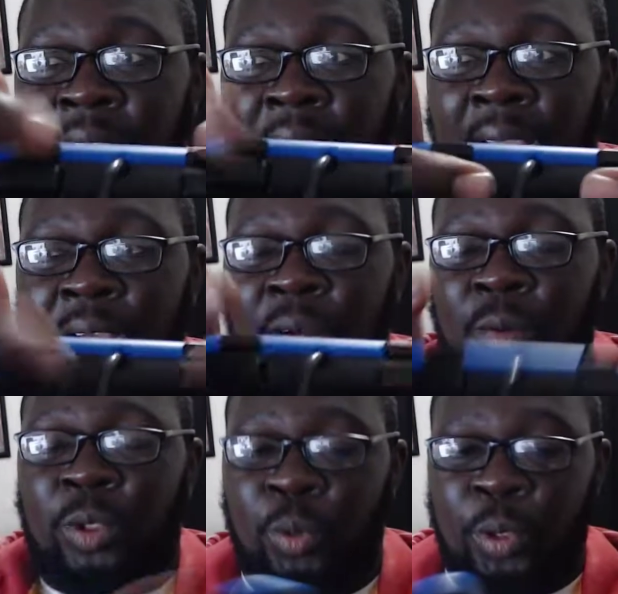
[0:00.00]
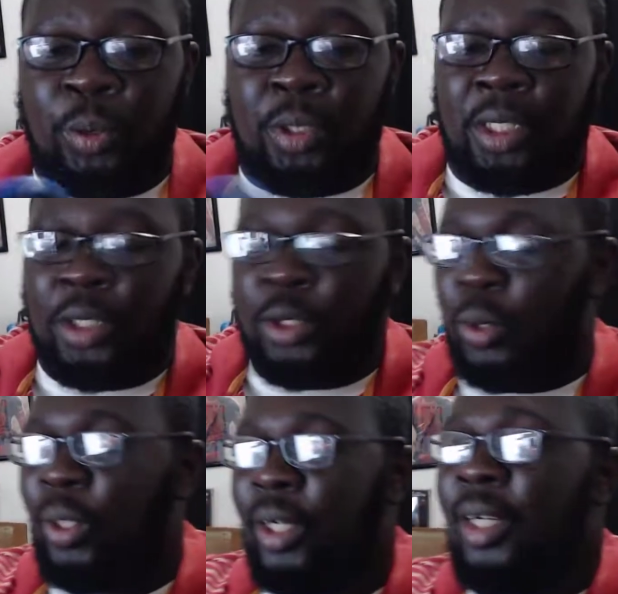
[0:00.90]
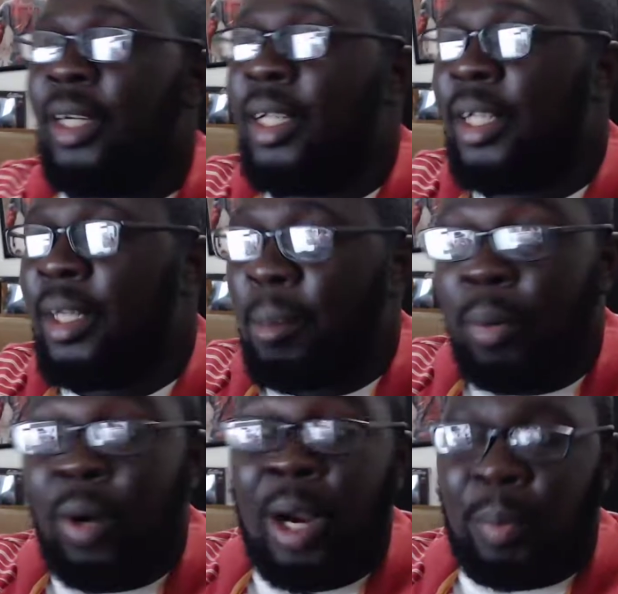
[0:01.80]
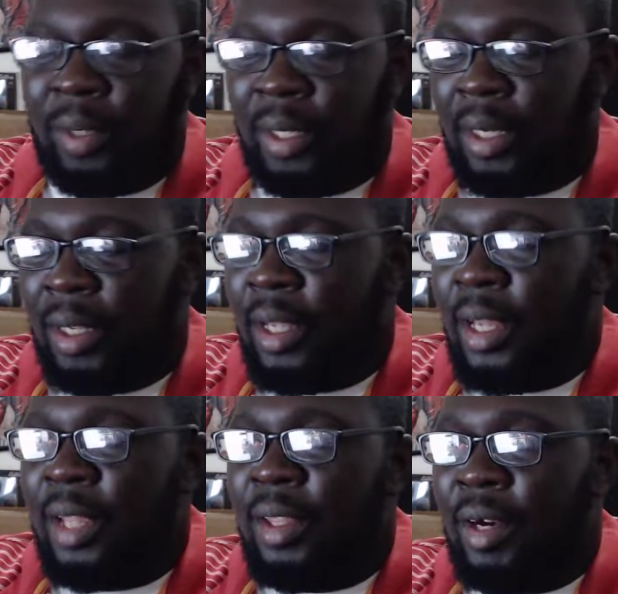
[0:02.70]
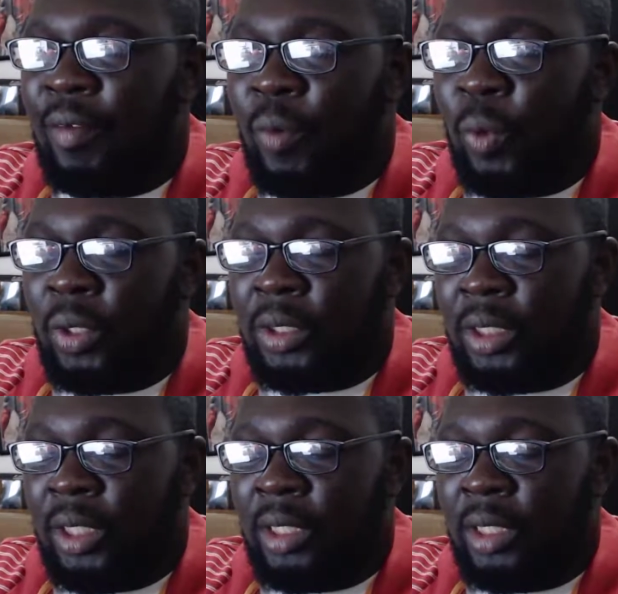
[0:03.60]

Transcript: how to use the controller properly. And then of course you